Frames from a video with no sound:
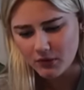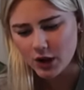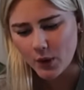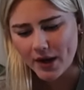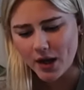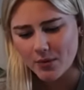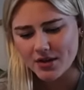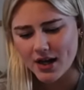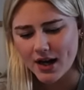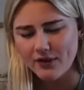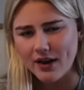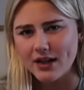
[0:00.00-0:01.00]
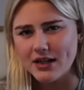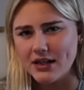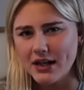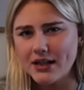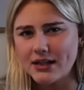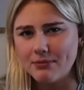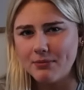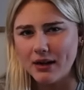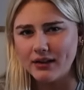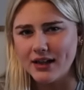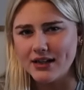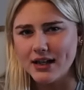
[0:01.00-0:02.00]
Weeknd was kind of like a dick to
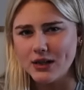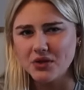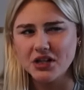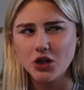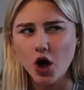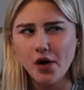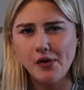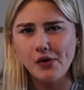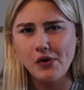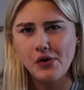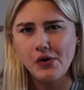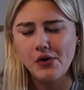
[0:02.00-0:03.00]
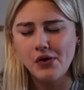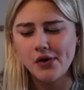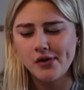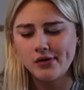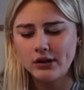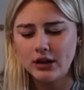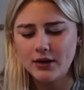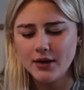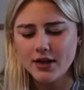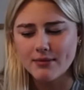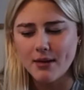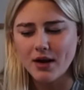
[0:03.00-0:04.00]
Bella Hadid, was he not?
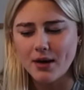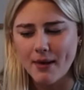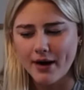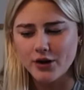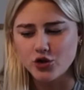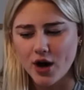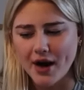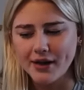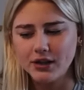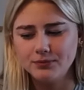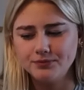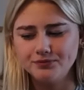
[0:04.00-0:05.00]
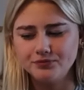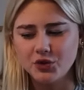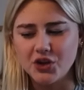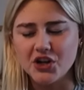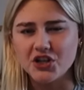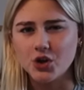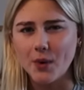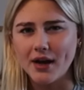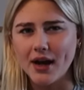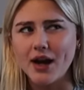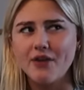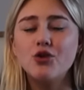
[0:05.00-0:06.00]
So maybe I'd marry Drake and kiss The
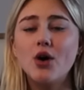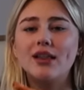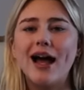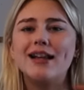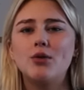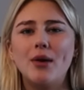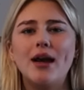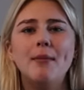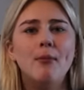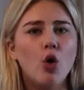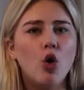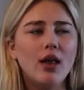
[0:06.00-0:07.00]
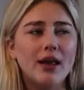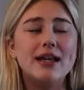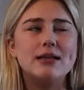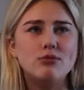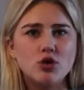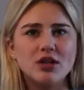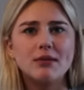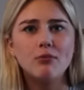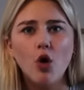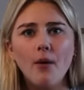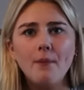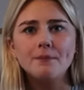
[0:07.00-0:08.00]
Weeknd. Even though I like The Weeknd more, like his music
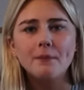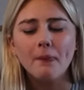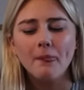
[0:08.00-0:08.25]
more.